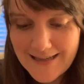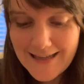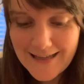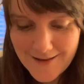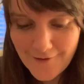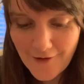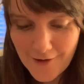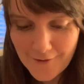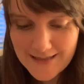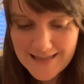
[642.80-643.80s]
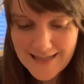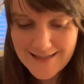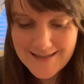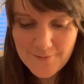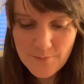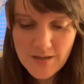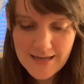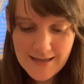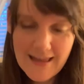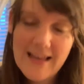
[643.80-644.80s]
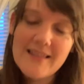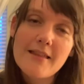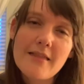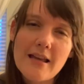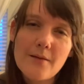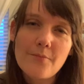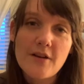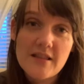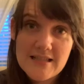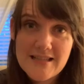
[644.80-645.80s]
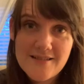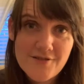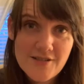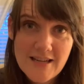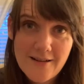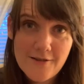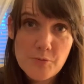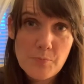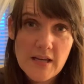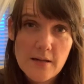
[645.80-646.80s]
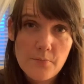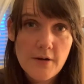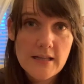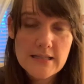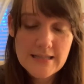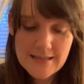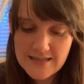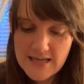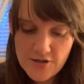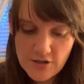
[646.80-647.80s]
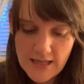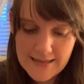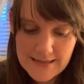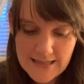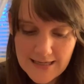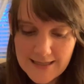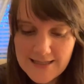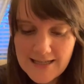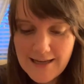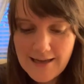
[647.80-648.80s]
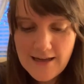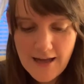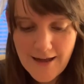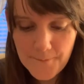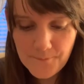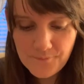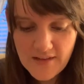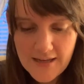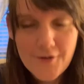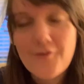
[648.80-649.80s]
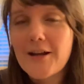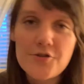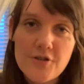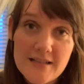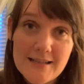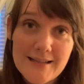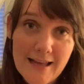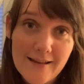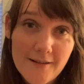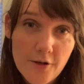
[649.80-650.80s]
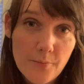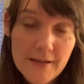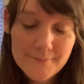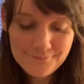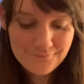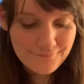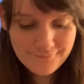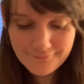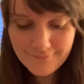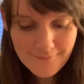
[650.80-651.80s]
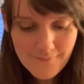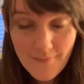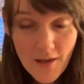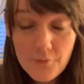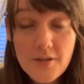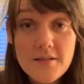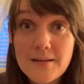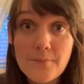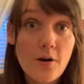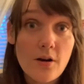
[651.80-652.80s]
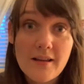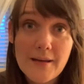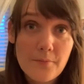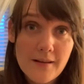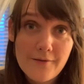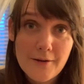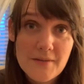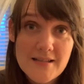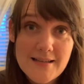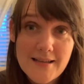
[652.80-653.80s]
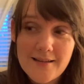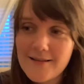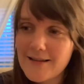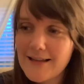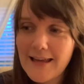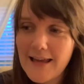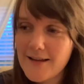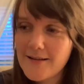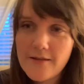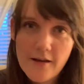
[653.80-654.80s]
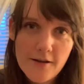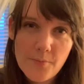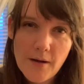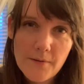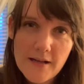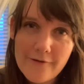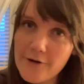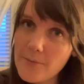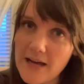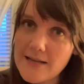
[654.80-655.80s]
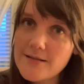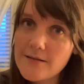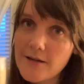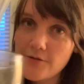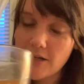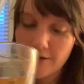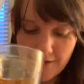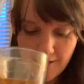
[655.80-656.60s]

in the following sentence, meaning that the thing in parentheses, there's an English bit in parentheses to each Latin sentence, and you've got to translate that little bit. Real simple. Can't believe I missed it. Again, thought you probably had a free pass. You don't.